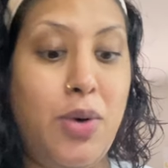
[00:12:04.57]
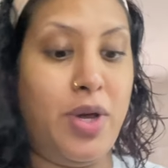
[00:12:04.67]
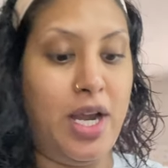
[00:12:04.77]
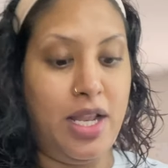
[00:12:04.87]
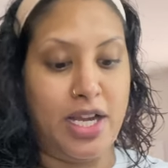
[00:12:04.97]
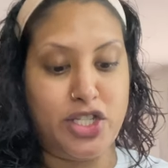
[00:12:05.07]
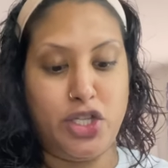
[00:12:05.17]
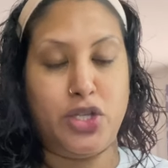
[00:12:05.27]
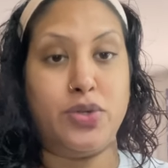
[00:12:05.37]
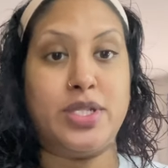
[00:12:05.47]
what I like to
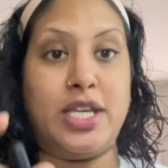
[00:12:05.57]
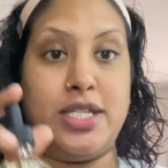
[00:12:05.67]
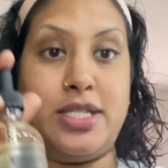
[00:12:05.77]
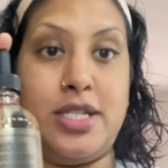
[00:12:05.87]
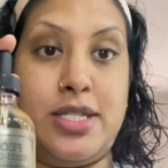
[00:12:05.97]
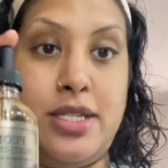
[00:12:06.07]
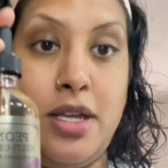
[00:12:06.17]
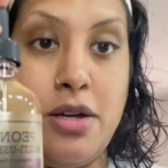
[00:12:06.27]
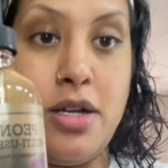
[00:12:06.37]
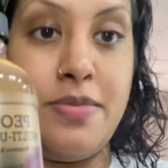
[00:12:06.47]
use is this
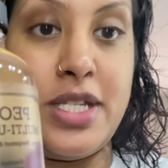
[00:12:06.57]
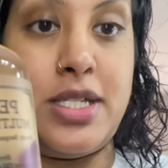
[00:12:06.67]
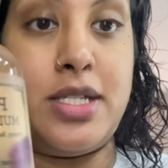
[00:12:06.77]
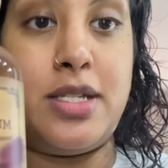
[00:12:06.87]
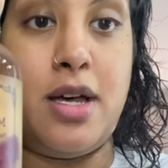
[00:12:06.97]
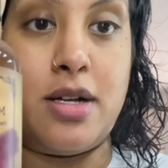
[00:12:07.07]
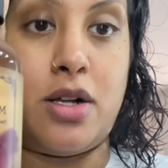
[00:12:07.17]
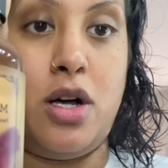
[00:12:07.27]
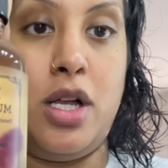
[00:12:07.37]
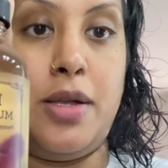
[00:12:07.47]
serum. This is
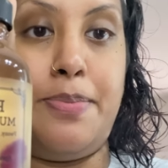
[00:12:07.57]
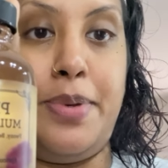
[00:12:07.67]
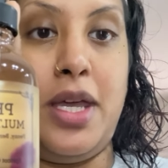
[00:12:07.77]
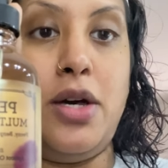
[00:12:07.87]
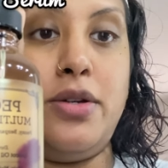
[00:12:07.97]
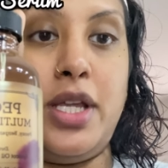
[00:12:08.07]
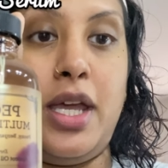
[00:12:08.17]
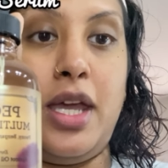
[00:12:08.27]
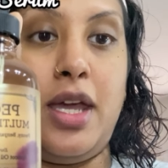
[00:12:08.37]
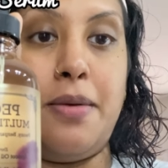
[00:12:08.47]
called
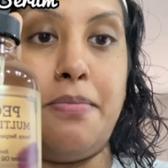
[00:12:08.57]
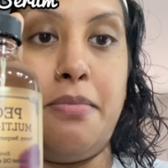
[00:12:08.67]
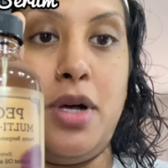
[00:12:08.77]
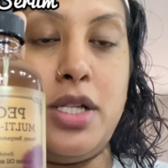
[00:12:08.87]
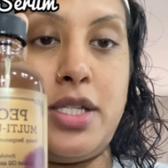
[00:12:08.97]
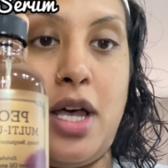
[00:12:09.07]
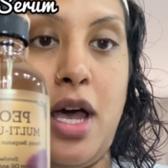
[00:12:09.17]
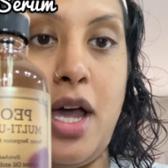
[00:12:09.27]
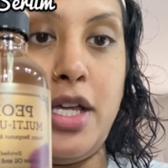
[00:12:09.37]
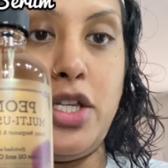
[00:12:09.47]
Peony
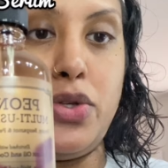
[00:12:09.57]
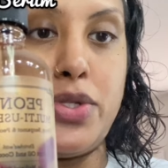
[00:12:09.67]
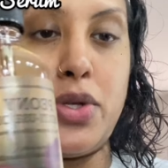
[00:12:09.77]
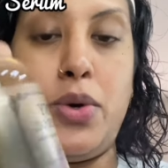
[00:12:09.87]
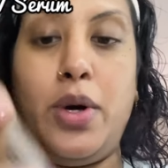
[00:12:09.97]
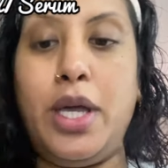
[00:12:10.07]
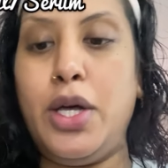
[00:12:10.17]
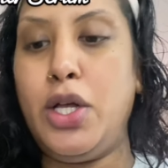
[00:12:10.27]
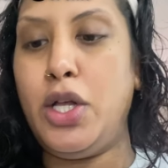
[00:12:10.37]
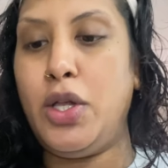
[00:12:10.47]
Multi Use
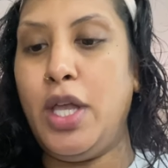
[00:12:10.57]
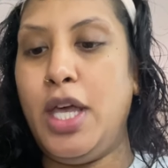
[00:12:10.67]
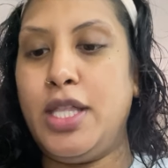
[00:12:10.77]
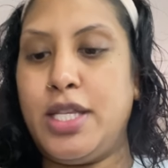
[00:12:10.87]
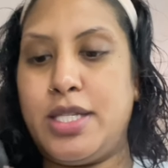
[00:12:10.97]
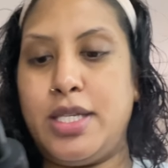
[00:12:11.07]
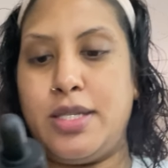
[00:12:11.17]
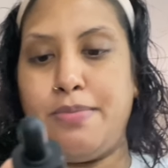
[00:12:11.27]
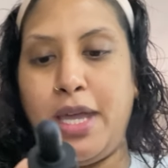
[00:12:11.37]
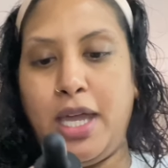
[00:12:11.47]
Oil. This is
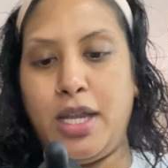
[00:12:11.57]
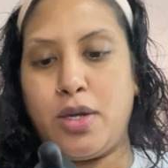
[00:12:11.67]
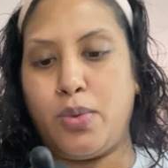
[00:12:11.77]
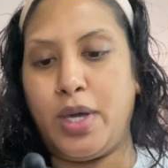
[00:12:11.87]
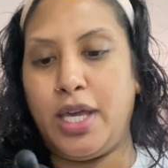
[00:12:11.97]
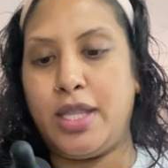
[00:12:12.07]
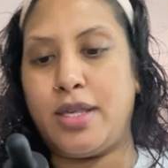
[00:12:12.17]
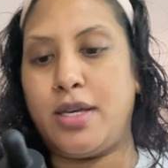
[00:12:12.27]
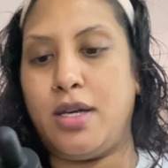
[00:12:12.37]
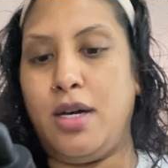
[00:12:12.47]
made with
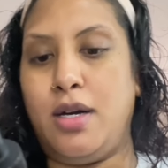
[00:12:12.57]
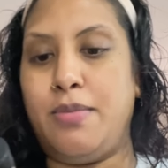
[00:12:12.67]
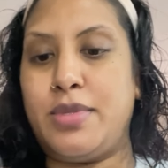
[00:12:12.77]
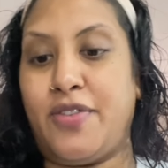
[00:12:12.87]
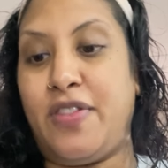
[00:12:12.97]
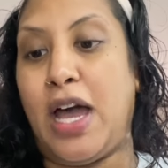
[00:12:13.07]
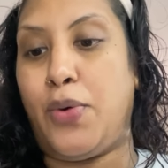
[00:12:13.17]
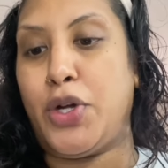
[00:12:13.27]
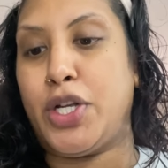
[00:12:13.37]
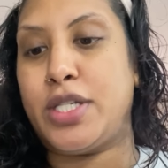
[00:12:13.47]
the
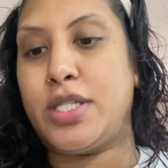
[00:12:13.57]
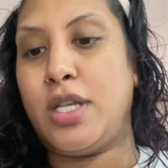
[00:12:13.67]
flowers.